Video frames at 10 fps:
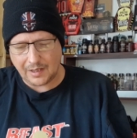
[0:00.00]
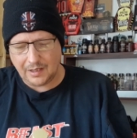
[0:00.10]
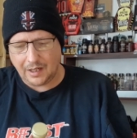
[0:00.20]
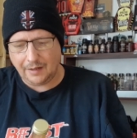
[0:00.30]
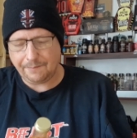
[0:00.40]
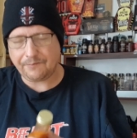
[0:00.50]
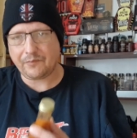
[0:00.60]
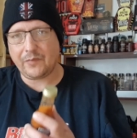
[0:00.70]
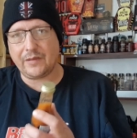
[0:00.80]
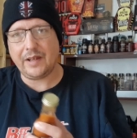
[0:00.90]
you know,
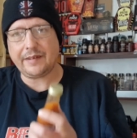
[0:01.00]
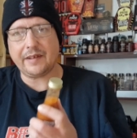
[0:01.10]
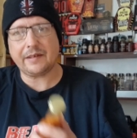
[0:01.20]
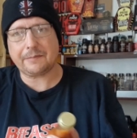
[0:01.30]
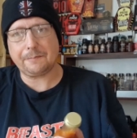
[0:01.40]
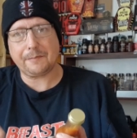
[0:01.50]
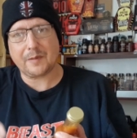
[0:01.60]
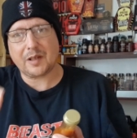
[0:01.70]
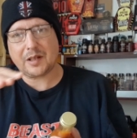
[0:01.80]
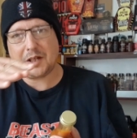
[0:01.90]
this is
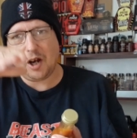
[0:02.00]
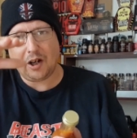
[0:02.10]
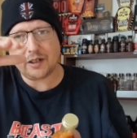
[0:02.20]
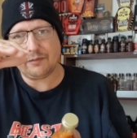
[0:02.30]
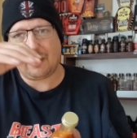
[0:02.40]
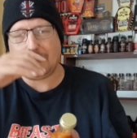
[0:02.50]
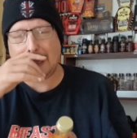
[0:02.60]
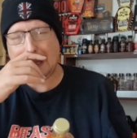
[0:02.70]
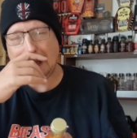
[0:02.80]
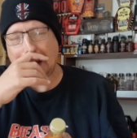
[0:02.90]
kind of up
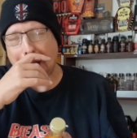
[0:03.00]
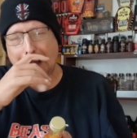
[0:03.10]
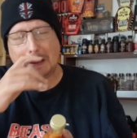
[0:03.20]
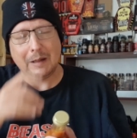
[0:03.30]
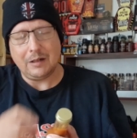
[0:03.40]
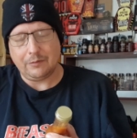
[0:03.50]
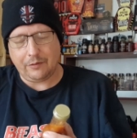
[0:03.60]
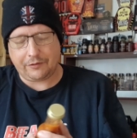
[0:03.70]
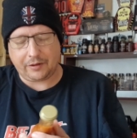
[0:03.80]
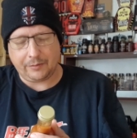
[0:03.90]
there
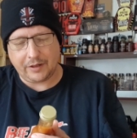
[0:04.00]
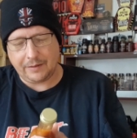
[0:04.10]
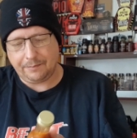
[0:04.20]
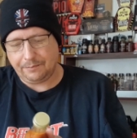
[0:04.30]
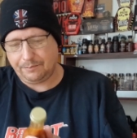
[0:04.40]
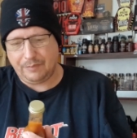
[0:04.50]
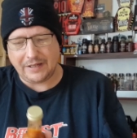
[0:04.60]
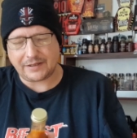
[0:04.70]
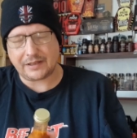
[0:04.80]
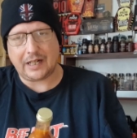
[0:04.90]
with some of the
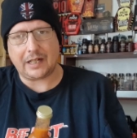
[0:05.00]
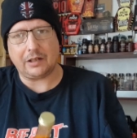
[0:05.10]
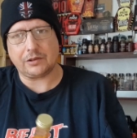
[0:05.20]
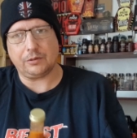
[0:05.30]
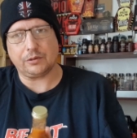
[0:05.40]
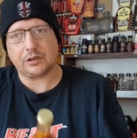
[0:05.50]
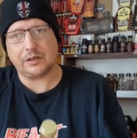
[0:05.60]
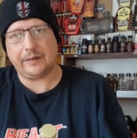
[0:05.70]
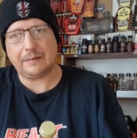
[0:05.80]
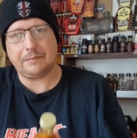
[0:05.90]
best taco
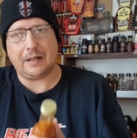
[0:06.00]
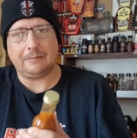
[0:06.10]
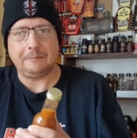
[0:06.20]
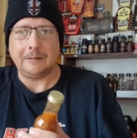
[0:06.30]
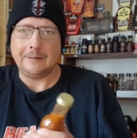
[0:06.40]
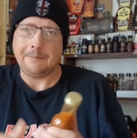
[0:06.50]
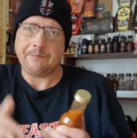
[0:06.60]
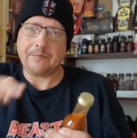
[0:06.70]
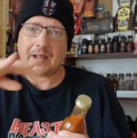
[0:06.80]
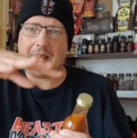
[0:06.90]
sauces I've had, but
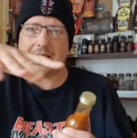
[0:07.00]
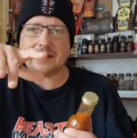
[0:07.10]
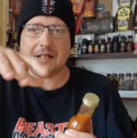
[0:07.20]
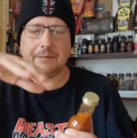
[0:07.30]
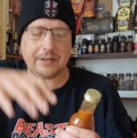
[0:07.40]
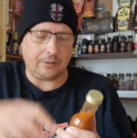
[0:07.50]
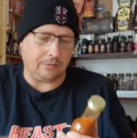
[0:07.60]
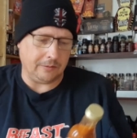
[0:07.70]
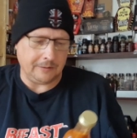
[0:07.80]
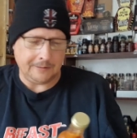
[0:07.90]
it's in the
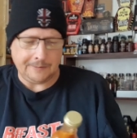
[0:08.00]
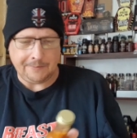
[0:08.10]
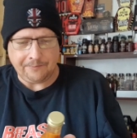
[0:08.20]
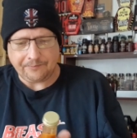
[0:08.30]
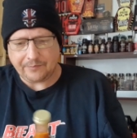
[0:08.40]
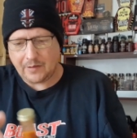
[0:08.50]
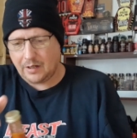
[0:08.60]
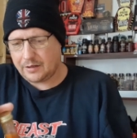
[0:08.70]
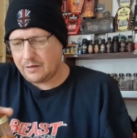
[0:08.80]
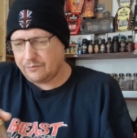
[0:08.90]
middle.
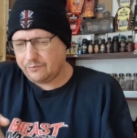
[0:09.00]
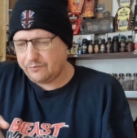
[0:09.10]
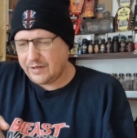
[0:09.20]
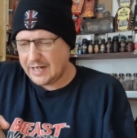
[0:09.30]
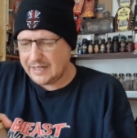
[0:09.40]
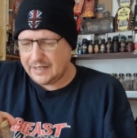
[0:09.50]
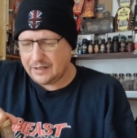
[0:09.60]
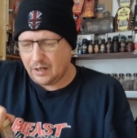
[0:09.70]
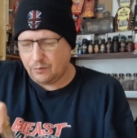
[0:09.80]
I don't really know